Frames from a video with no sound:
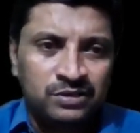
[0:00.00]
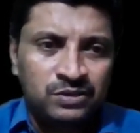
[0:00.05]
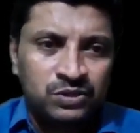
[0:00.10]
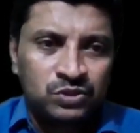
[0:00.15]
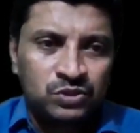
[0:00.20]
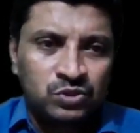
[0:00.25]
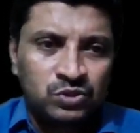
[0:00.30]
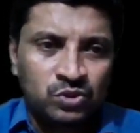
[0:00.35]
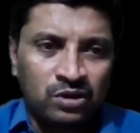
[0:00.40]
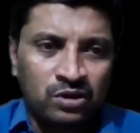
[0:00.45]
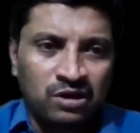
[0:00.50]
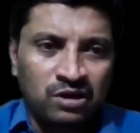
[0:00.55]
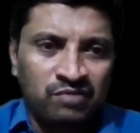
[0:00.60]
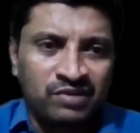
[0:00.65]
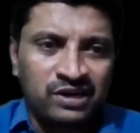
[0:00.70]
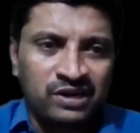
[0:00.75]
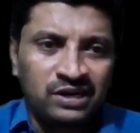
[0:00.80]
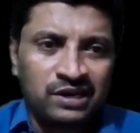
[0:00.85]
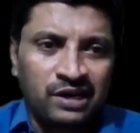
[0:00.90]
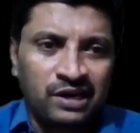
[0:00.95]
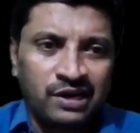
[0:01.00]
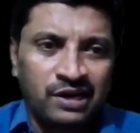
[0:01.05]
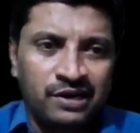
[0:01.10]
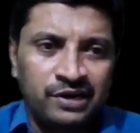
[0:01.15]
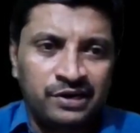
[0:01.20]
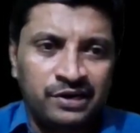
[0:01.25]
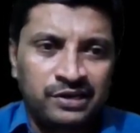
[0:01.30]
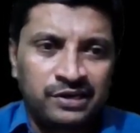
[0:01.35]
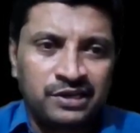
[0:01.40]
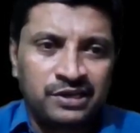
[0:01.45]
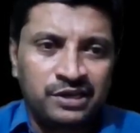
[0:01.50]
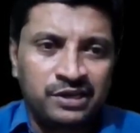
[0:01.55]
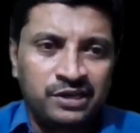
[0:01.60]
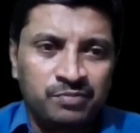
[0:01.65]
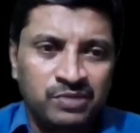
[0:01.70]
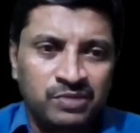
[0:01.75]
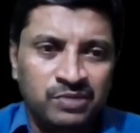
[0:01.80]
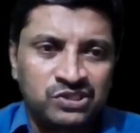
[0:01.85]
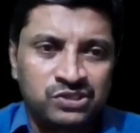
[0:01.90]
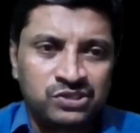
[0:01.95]
So our candidate key
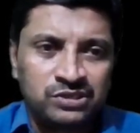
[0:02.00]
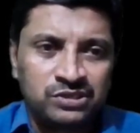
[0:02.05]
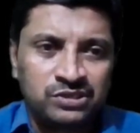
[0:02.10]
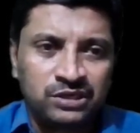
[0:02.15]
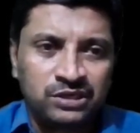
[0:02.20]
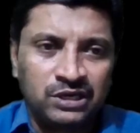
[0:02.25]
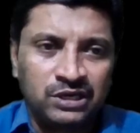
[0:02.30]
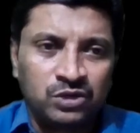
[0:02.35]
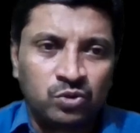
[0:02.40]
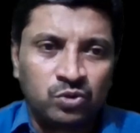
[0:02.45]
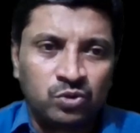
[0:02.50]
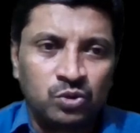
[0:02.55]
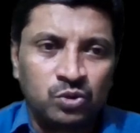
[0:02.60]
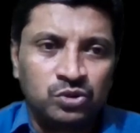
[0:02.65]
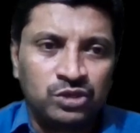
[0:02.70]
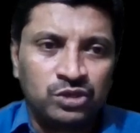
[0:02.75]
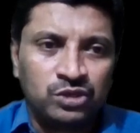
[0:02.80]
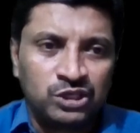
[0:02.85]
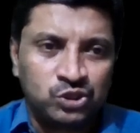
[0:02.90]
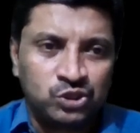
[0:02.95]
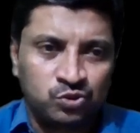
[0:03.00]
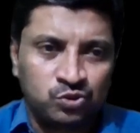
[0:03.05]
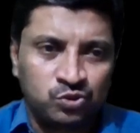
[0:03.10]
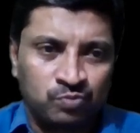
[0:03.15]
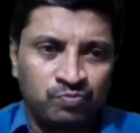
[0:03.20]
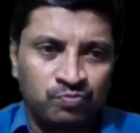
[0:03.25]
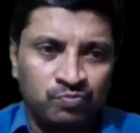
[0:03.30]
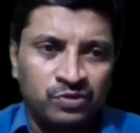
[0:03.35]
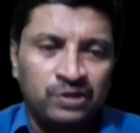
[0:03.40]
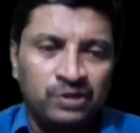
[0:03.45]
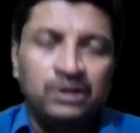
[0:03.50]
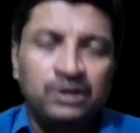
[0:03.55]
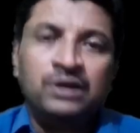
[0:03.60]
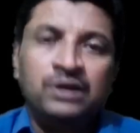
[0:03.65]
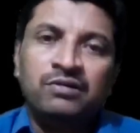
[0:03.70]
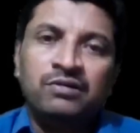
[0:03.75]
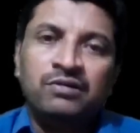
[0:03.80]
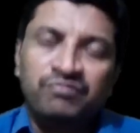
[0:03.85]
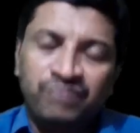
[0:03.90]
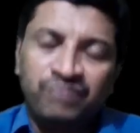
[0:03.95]
must include these two.
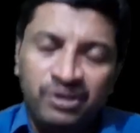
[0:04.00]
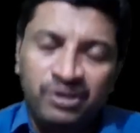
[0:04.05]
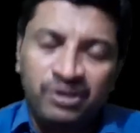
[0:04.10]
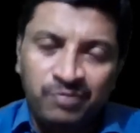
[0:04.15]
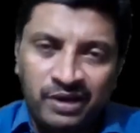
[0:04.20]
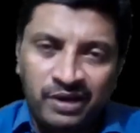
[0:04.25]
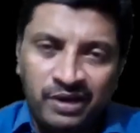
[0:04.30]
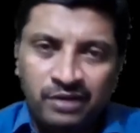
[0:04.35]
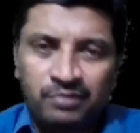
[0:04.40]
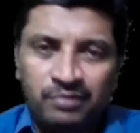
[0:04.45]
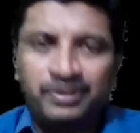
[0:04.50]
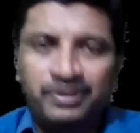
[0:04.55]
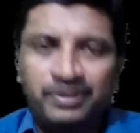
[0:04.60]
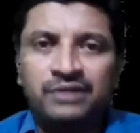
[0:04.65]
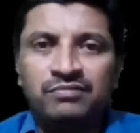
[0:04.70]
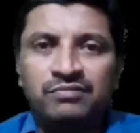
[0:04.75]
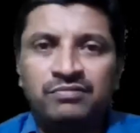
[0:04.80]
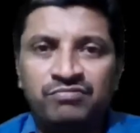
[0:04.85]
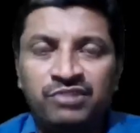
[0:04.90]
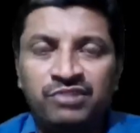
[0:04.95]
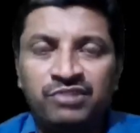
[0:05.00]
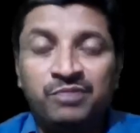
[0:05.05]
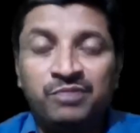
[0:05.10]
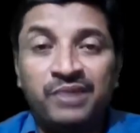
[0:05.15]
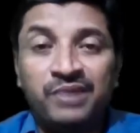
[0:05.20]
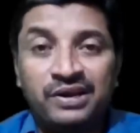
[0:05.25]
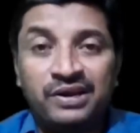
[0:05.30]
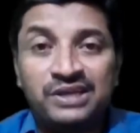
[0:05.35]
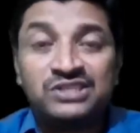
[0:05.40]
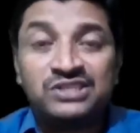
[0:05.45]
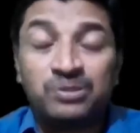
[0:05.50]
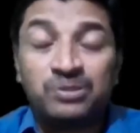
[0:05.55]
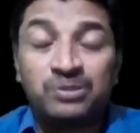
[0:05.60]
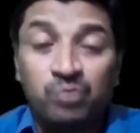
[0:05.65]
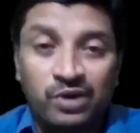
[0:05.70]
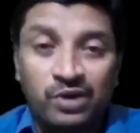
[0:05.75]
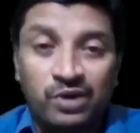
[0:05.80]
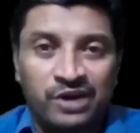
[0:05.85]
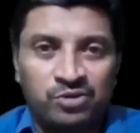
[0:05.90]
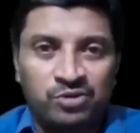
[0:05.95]
We may need some more
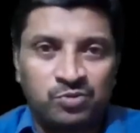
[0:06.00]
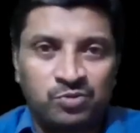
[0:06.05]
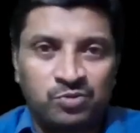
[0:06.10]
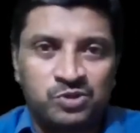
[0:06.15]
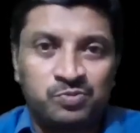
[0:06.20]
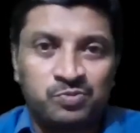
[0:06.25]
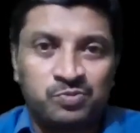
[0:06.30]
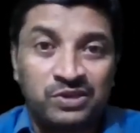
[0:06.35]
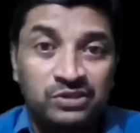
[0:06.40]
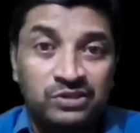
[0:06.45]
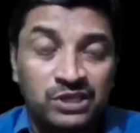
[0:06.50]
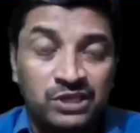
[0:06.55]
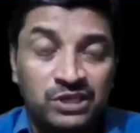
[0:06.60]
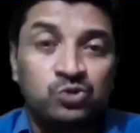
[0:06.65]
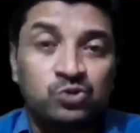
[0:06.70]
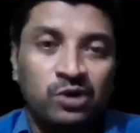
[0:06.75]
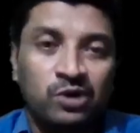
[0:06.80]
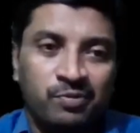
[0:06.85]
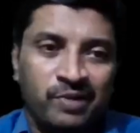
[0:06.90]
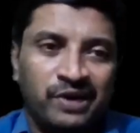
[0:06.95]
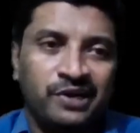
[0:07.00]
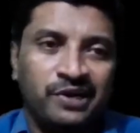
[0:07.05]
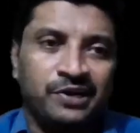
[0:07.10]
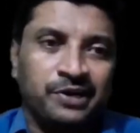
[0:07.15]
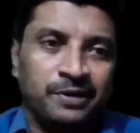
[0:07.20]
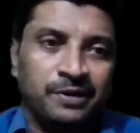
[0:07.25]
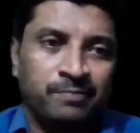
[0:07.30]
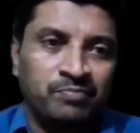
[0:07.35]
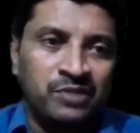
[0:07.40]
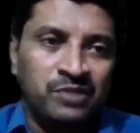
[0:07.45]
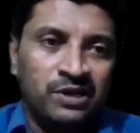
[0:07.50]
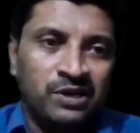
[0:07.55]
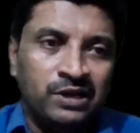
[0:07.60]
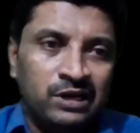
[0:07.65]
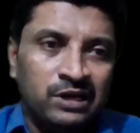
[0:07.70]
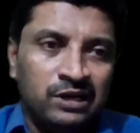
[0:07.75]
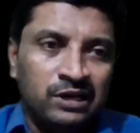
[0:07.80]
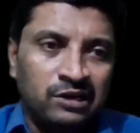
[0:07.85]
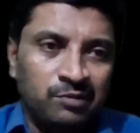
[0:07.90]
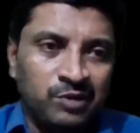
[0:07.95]
attributes, but these two are mandatory.
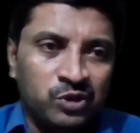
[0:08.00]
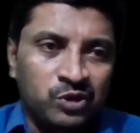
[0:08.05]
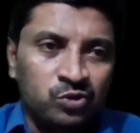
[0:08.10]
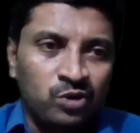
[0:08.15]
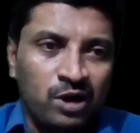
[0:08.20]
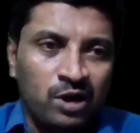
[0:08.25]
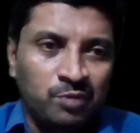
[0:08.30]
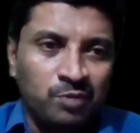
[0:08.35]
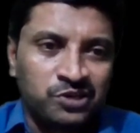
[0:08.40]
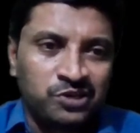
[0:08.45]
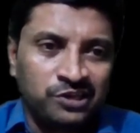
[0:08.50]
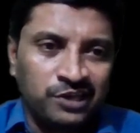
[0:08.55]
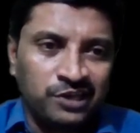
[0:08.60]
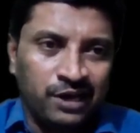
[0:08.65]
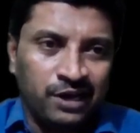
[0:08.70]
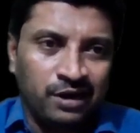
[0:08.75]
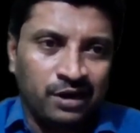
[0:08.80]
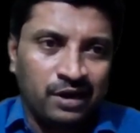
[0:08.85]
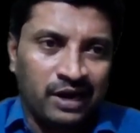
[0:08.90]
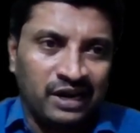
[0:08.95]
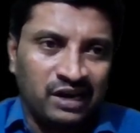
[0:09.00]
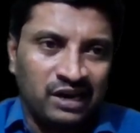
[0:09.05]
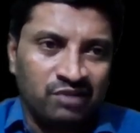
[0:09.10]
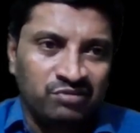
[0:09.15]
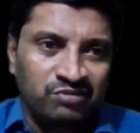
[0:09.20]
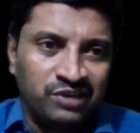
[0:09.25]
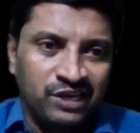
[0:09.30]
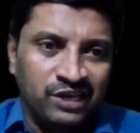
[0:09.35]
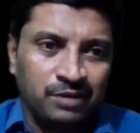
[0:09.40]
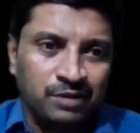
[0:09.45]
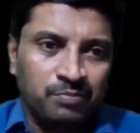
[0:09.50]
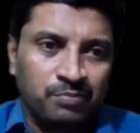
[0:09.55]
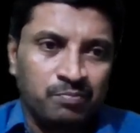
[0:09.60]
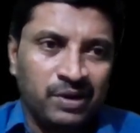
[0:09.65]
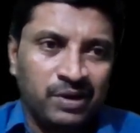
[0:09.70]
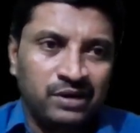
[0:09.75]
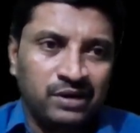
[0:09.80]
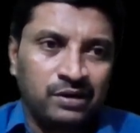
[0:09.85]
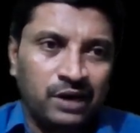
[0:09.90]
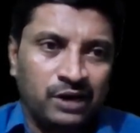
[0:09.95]
Coming to option A, I have E,
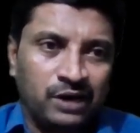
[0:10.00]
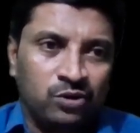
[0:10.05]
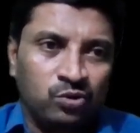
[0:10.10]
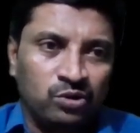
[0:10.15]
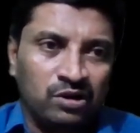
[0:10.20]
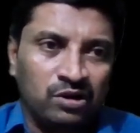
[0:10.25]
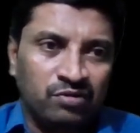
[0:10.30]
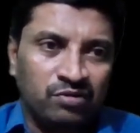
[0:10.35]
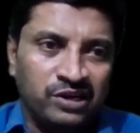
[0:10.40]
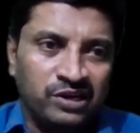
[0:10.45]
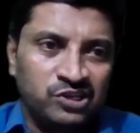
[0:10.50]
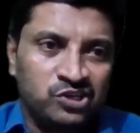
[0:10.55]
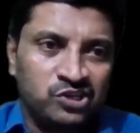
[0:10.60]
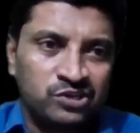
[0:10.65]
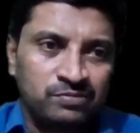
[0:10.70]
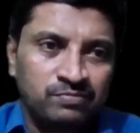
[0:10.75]
but I don't have H.